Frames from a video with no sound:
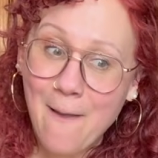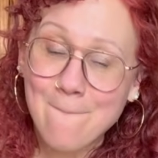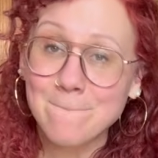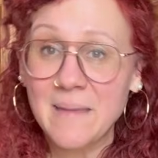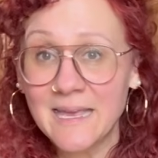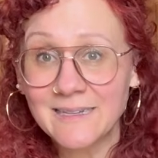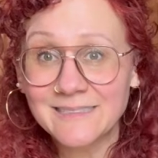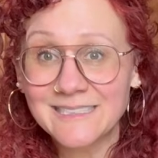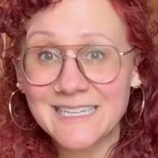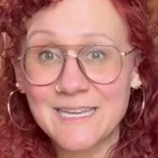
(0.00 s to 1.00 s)
meal
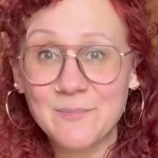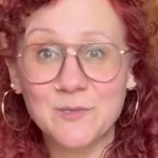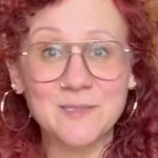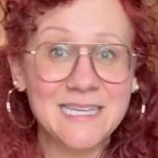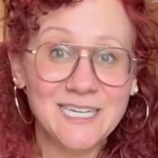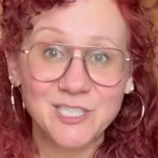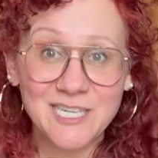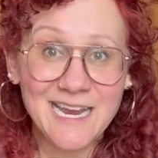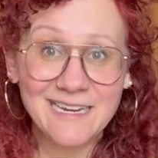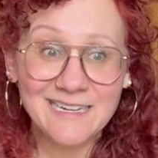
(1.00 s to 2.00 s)
to keep you
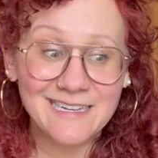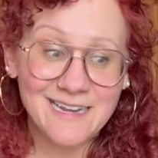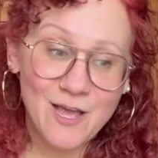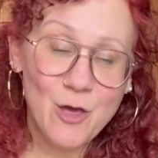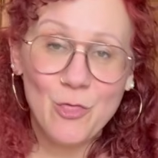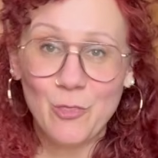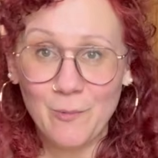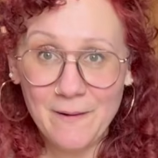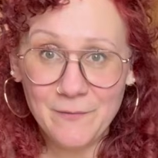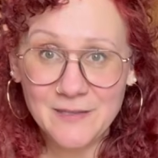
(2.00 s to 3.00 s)
satiated
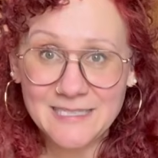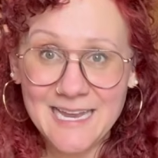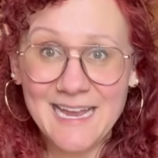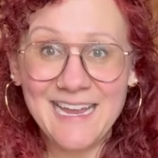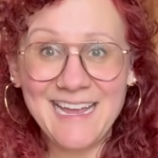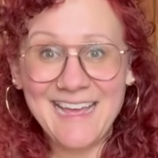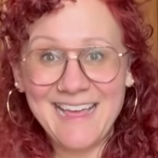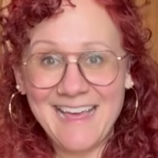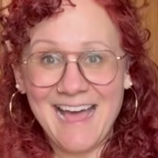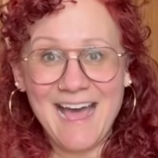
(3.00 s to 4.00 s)
throughout the day,
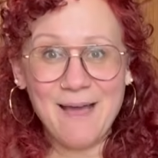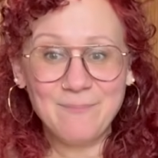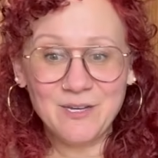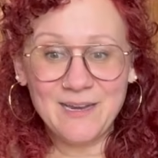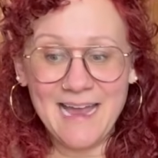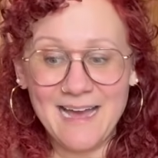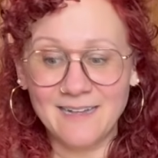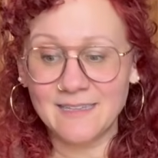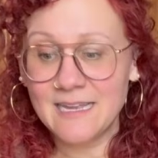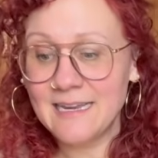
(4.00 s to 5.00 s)
I'm your gal.